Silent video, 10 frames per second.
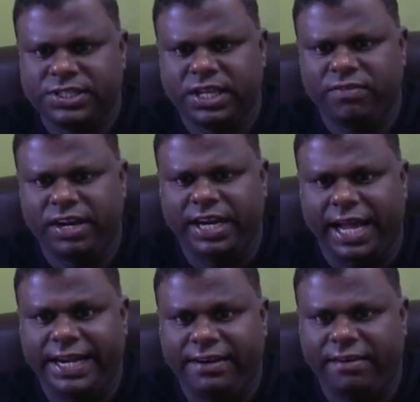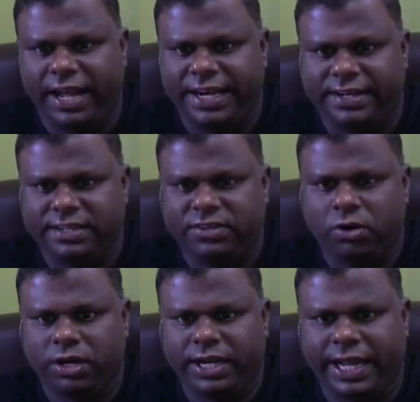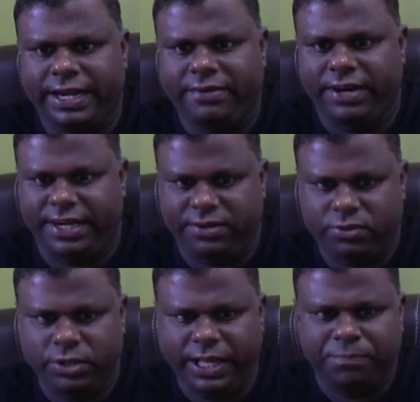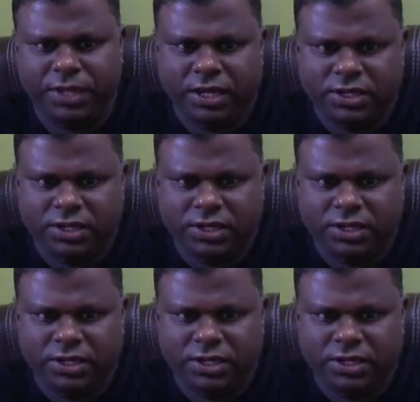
silver nitrite, not nitrate. Okay.